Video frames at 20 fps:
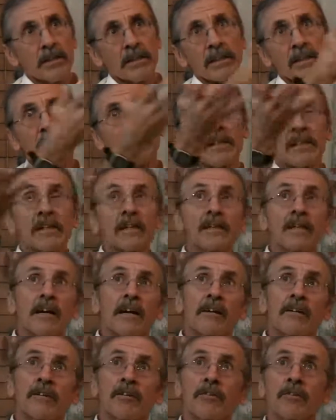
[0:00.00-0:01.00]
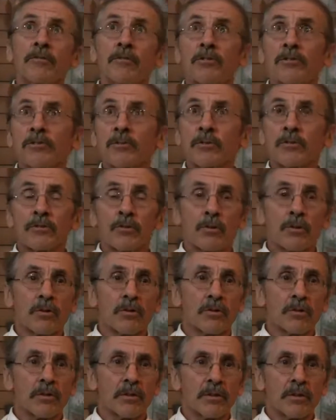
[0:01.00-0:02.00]
that the entire universe was
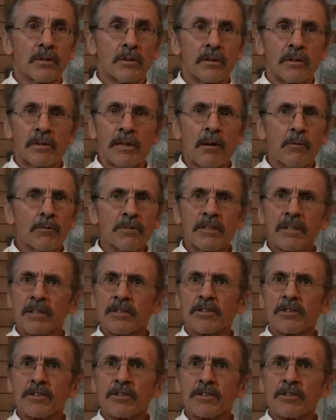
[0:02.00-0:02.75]
ordered. That was an